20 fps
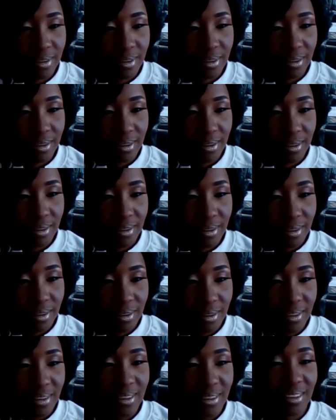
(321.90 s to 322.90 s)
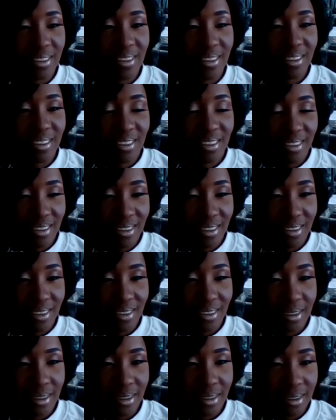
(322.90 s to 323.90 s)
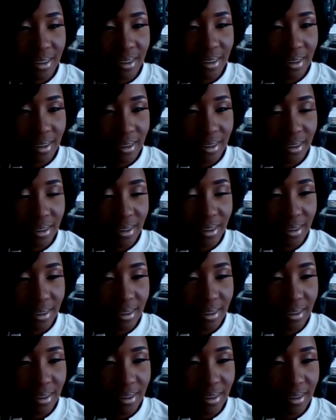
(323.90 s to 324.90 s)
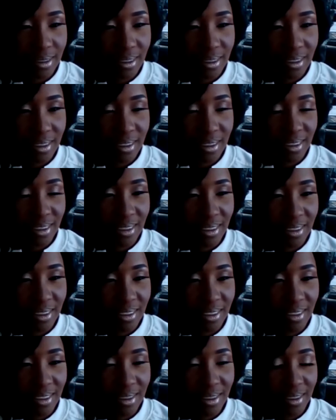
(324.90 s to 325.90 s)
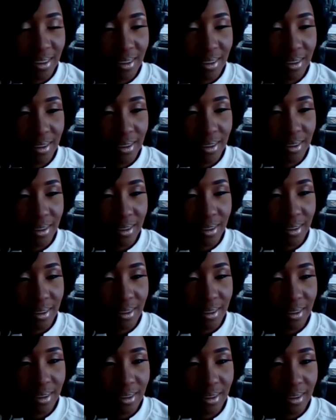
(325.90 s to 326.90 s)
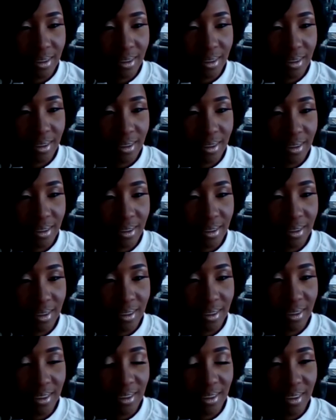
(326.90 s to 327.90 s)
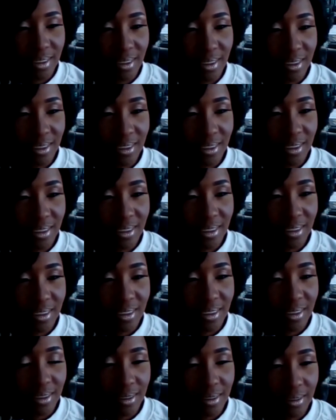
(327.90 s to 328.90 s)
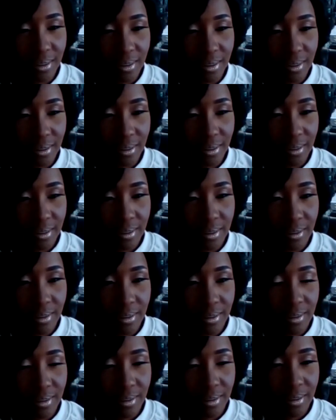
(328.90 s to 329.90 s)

The person shown says nothing.